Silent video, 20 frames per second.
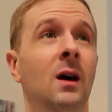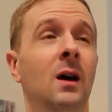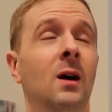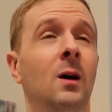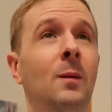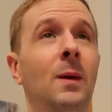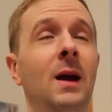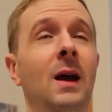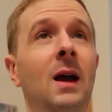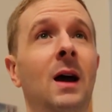
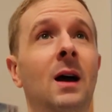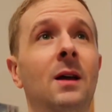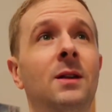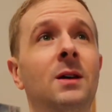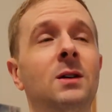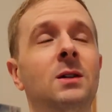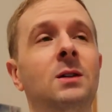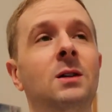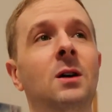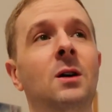oh my God,
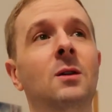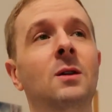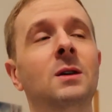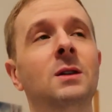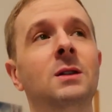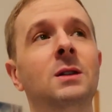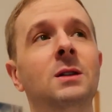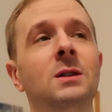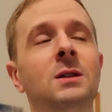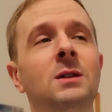this show
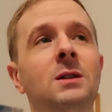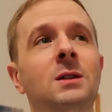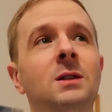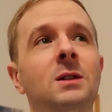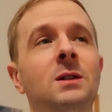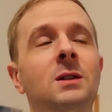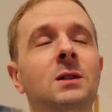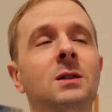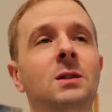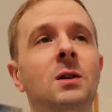is
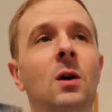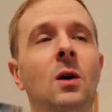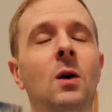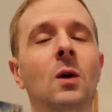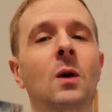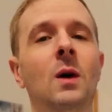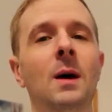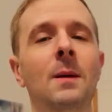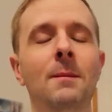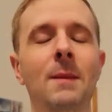just
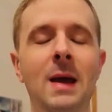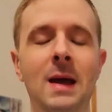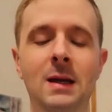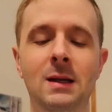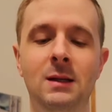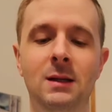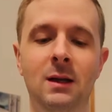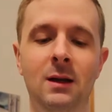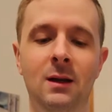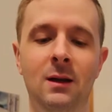so
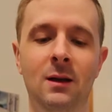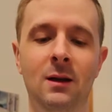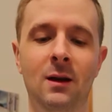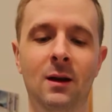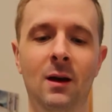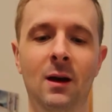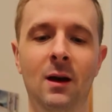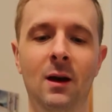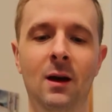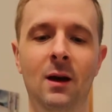amazing.
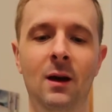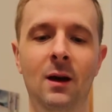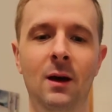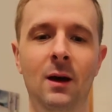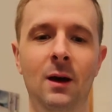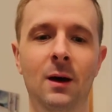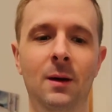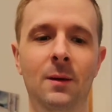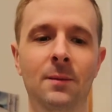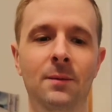
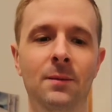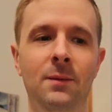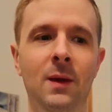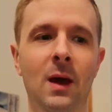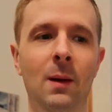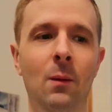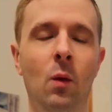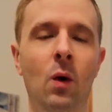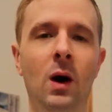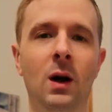Um,
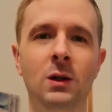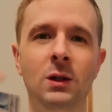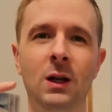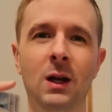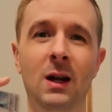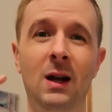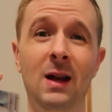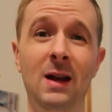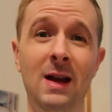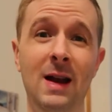I'm watching
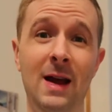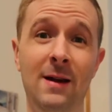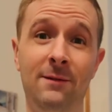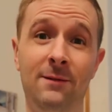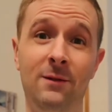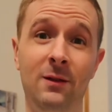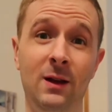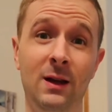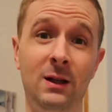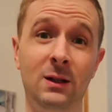it on
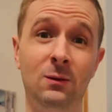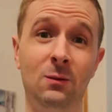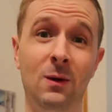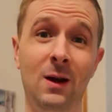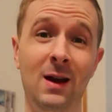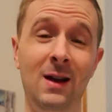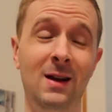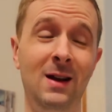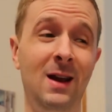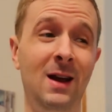Netflix
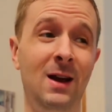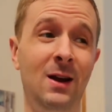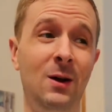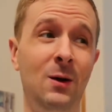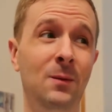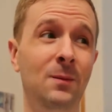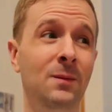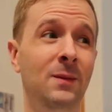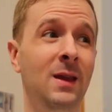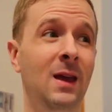right
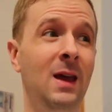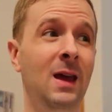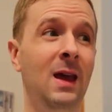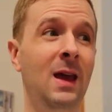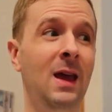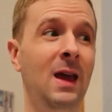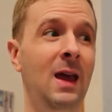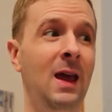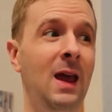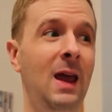now,
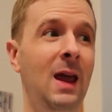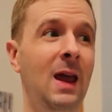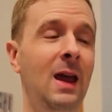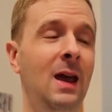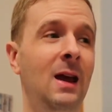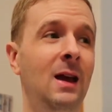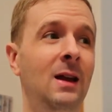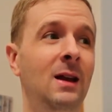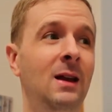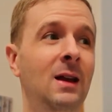
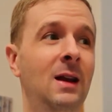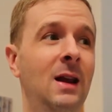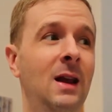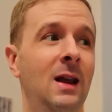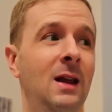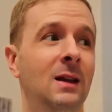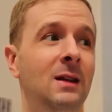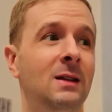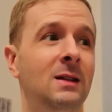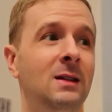and
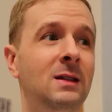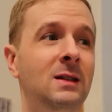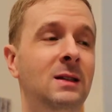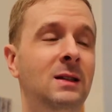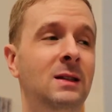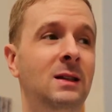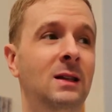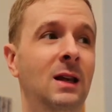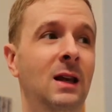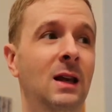
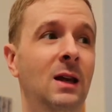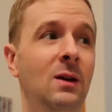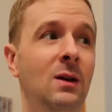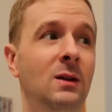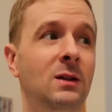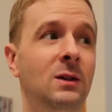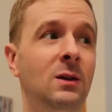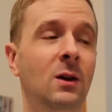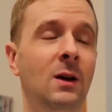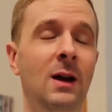it's
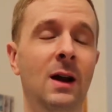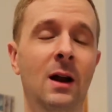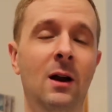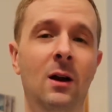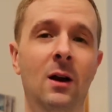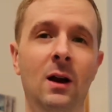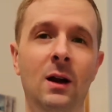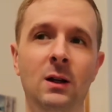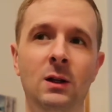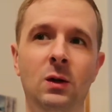it started
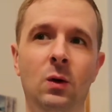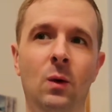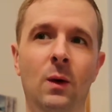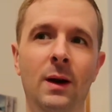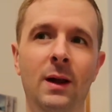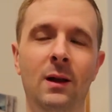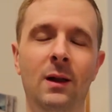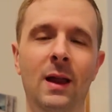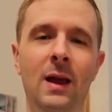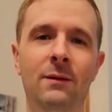airing in
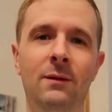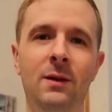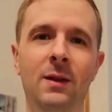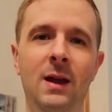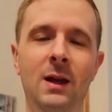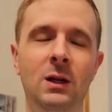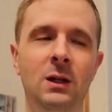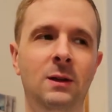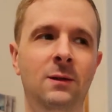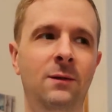2011.
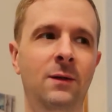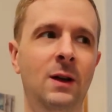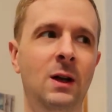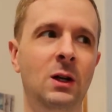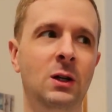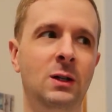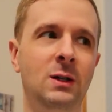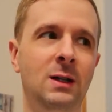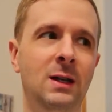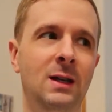They just
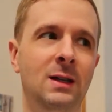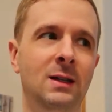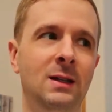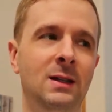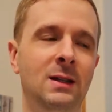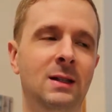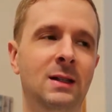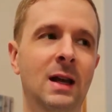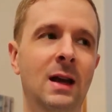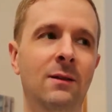finished
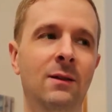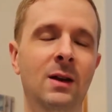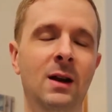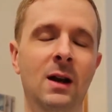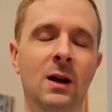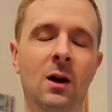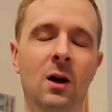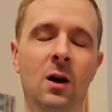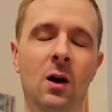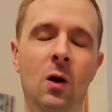season seven
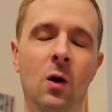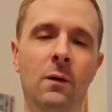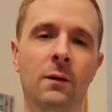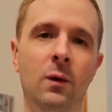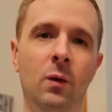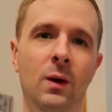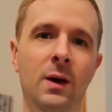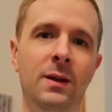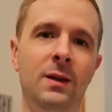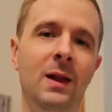and are
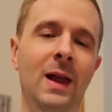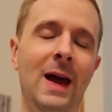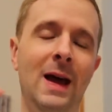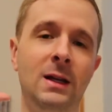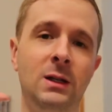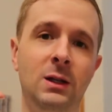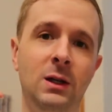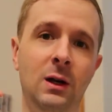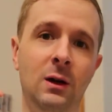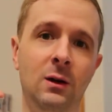over with
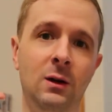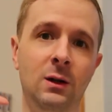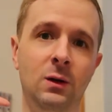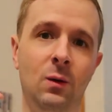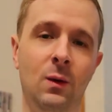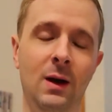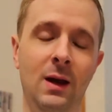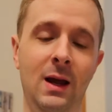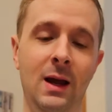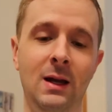last year in
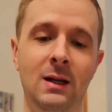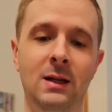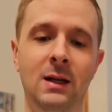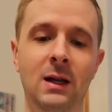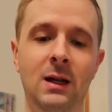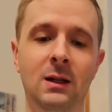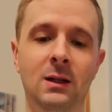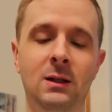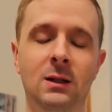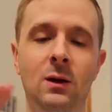
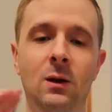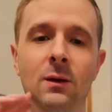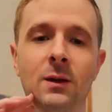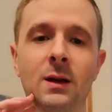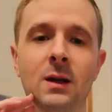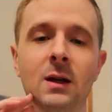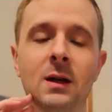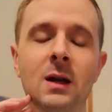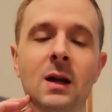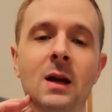2018. So
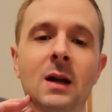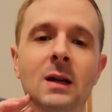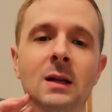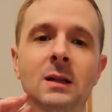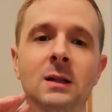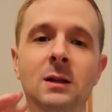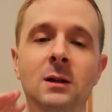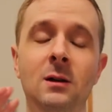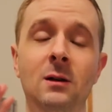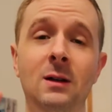the
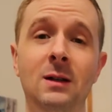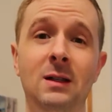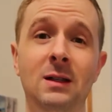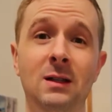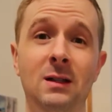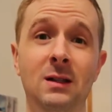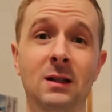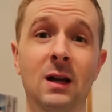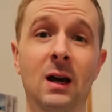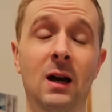series
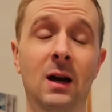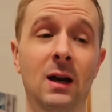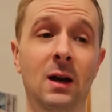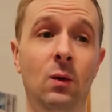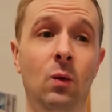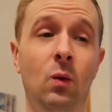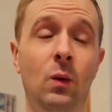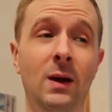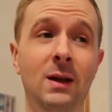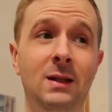is done.
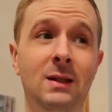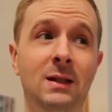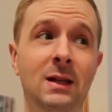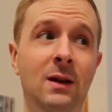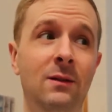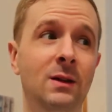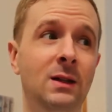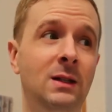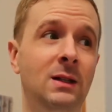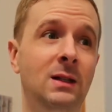It went
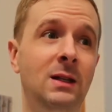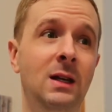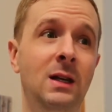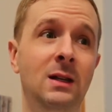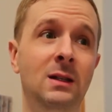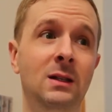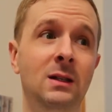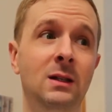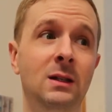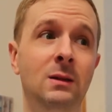seven
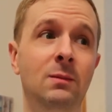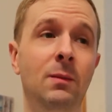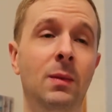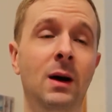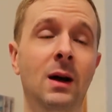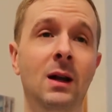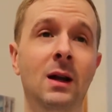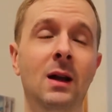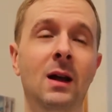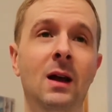seasons,
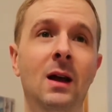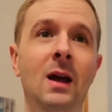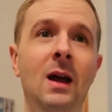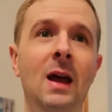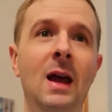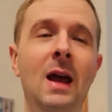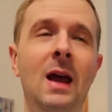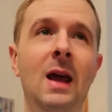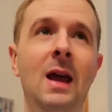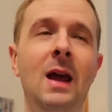but
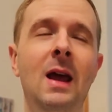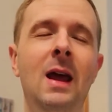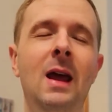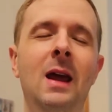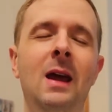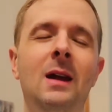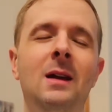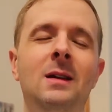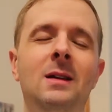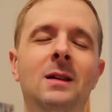
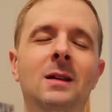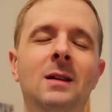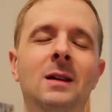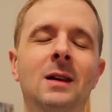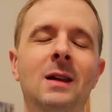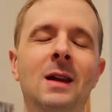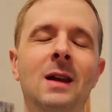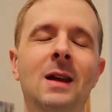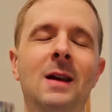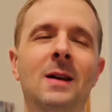
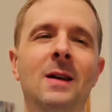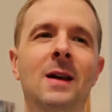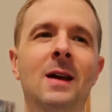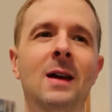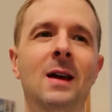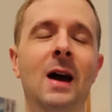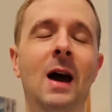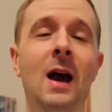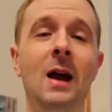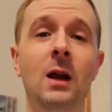it.
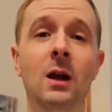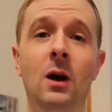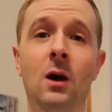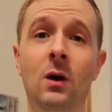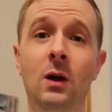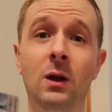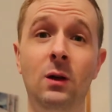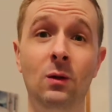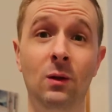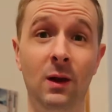I
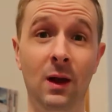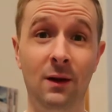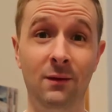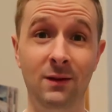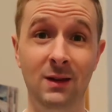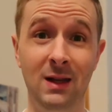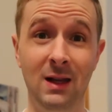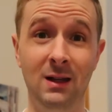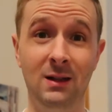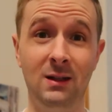know you
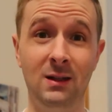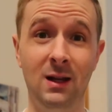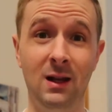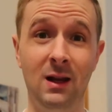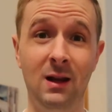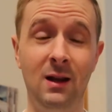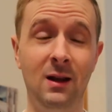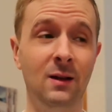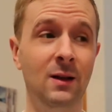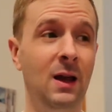love
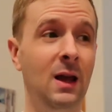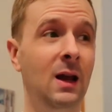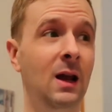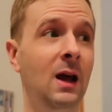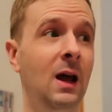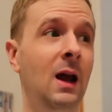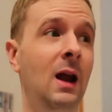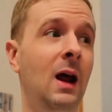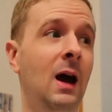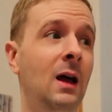Disney, and
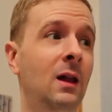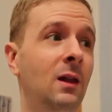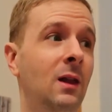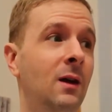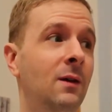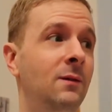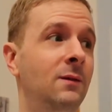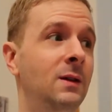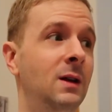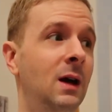and I
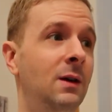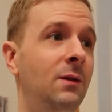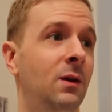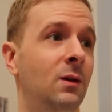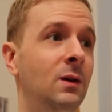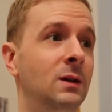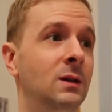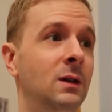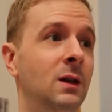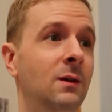loved. I've
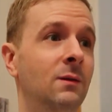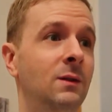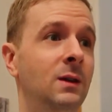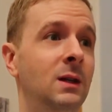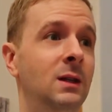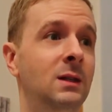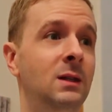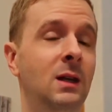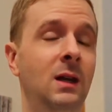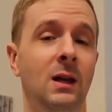always loved
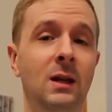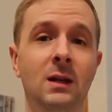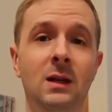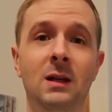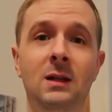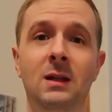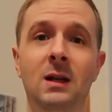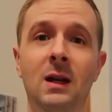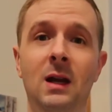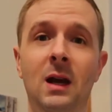Disney and
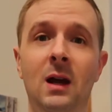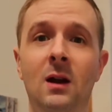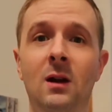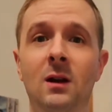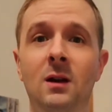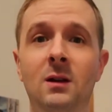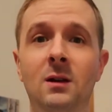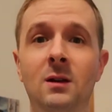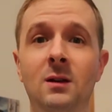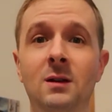Disney
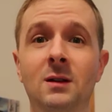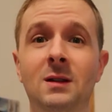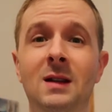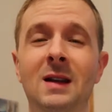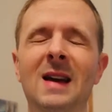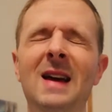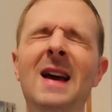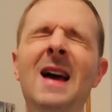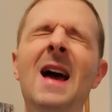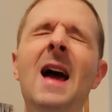characters.
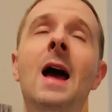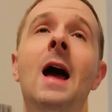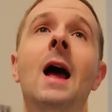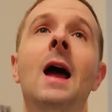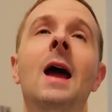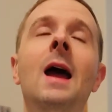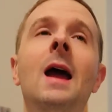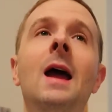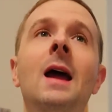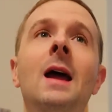
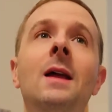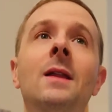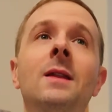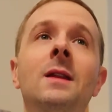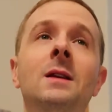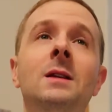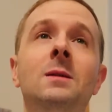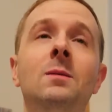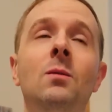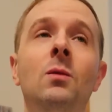And
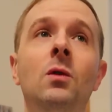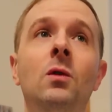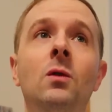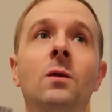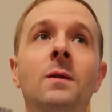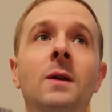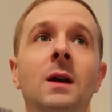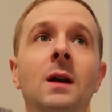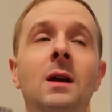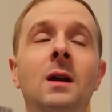this
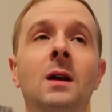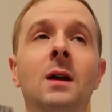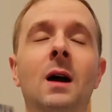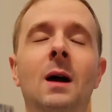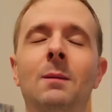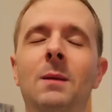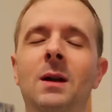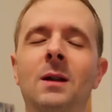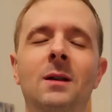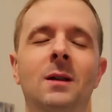movie,
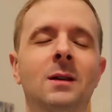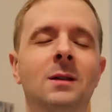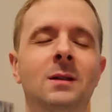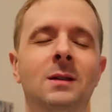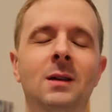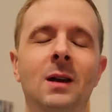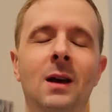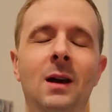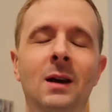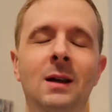I mean,
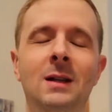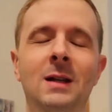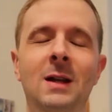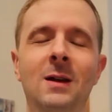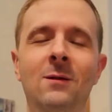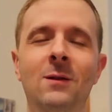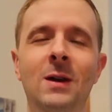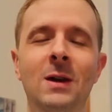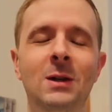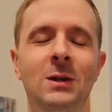this uh,
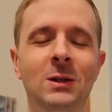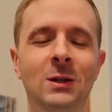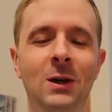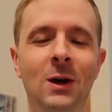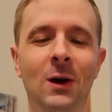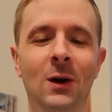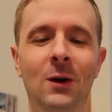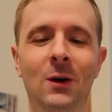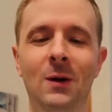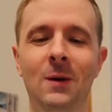TV
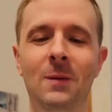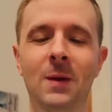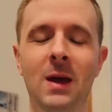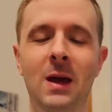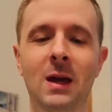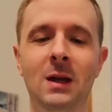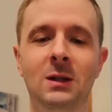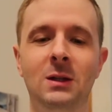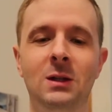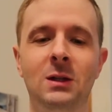show,
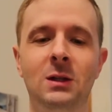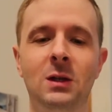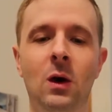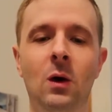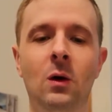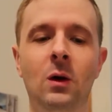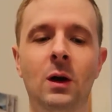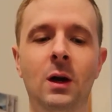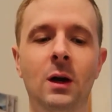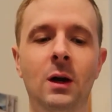it, it's
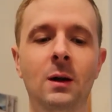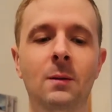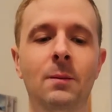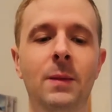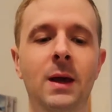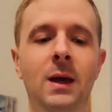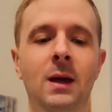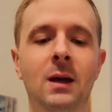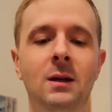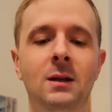so good
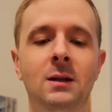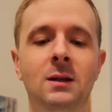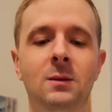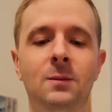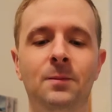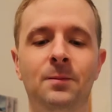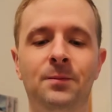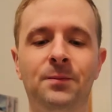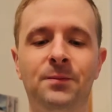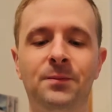because
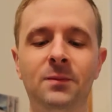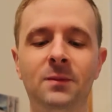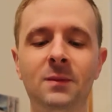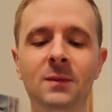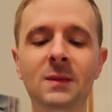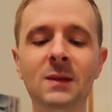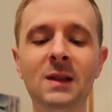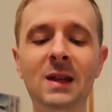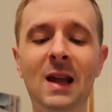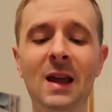
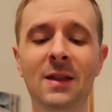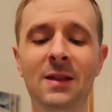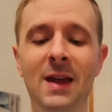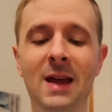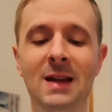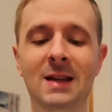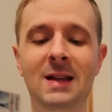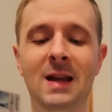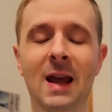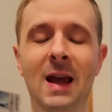
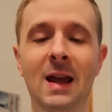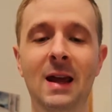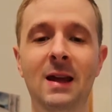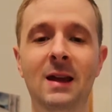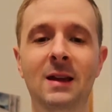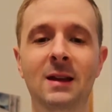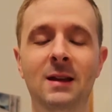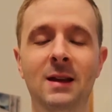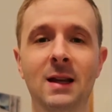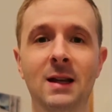they take
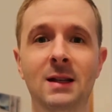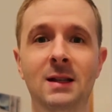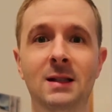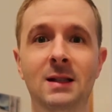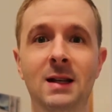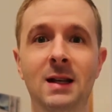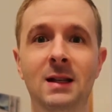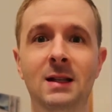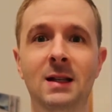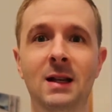these
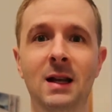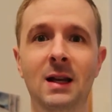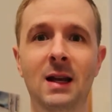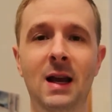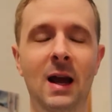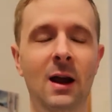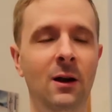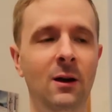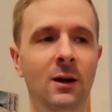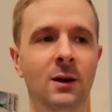Disney
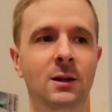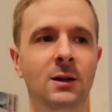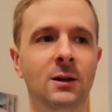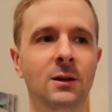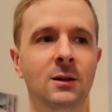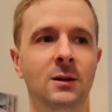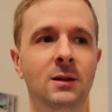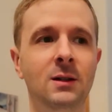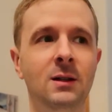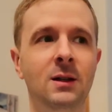
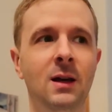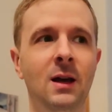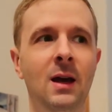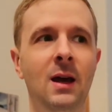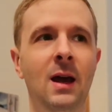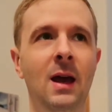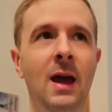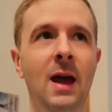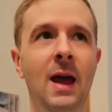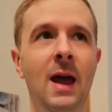characters,
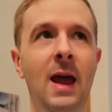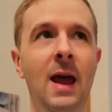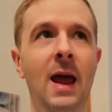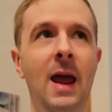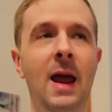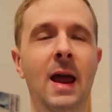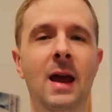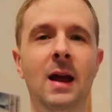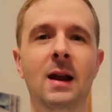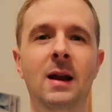
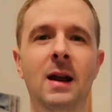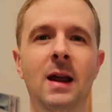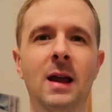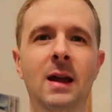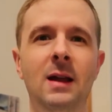and